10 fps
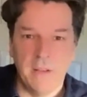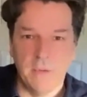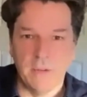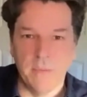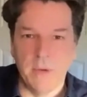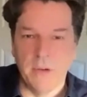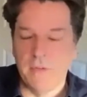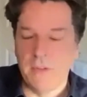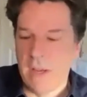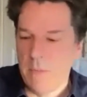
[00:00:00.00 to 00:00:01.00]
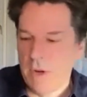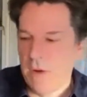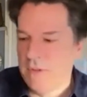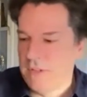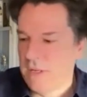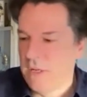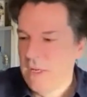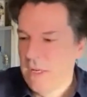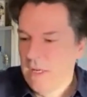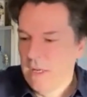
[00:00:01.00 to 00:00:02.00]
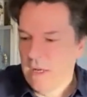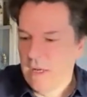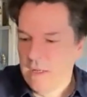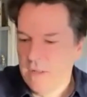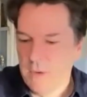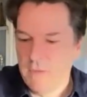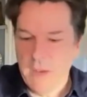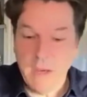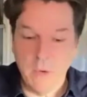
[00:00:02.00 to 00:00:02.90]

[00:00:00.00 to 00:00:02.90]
There was a period of time when I was doing fight